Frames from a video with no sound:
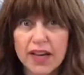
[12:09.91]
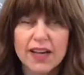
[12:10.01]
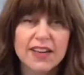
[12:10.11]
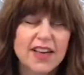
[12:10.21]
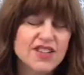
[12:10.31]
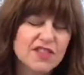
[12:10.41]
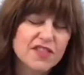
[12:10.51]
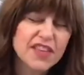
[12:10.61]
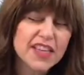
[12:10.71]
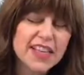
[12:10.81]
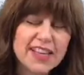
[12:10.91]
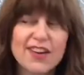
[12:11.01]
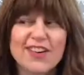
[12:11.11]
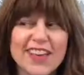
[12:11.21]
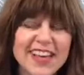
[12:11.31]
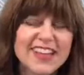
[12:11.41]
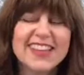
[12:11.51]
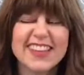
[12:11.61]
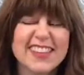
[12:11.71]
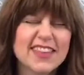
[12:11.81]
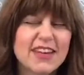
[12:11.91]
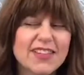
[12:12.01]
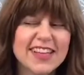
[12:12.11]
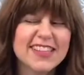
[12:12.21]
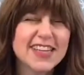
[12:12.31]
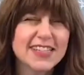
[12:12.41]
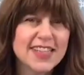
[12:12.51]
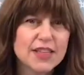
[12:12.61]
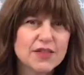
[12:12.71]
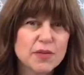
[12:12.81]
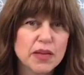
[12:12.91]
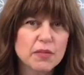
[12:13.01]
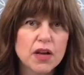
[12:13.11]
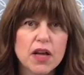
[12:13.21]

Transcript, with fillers: not just feeling it, oh yeah, that, oh that's nice, that's from him,